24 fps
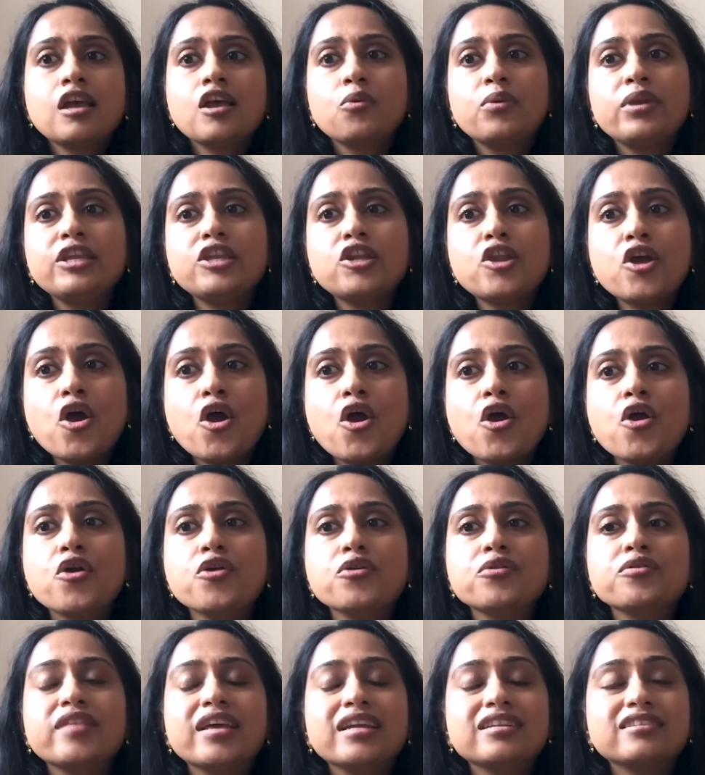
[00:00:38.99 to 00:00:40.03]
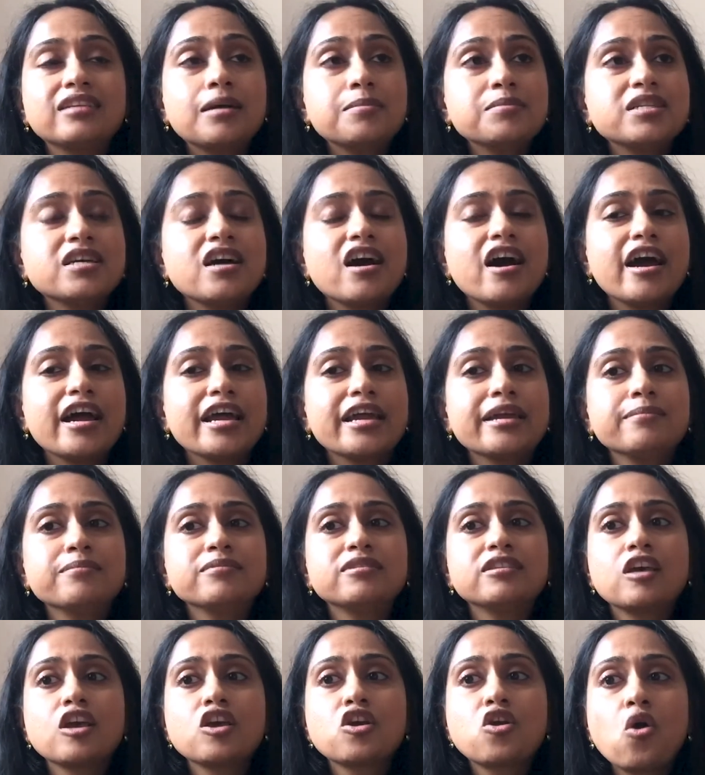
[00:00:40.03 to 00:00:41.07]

we know that sometimes